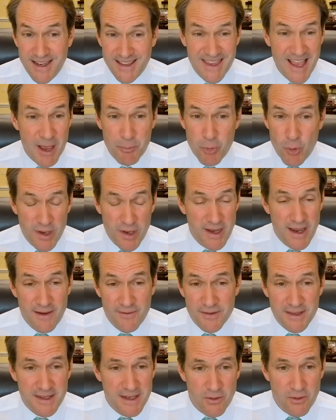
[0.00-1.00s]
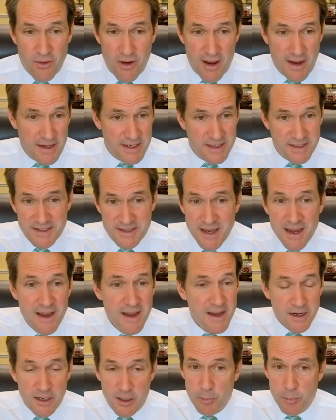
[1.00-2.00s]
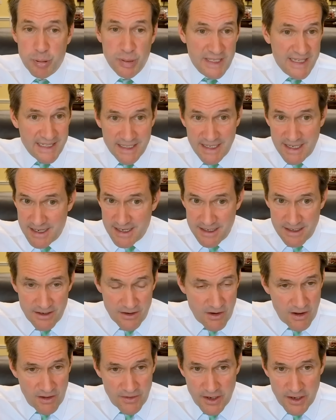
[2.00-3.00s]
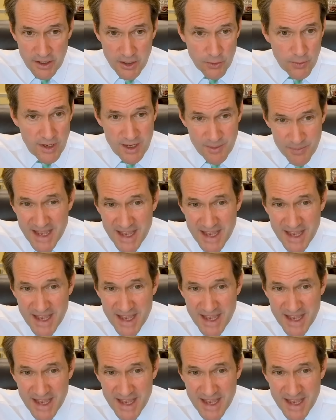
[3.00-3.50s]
At that point, haven't the Iranians completely hidden all their uranium?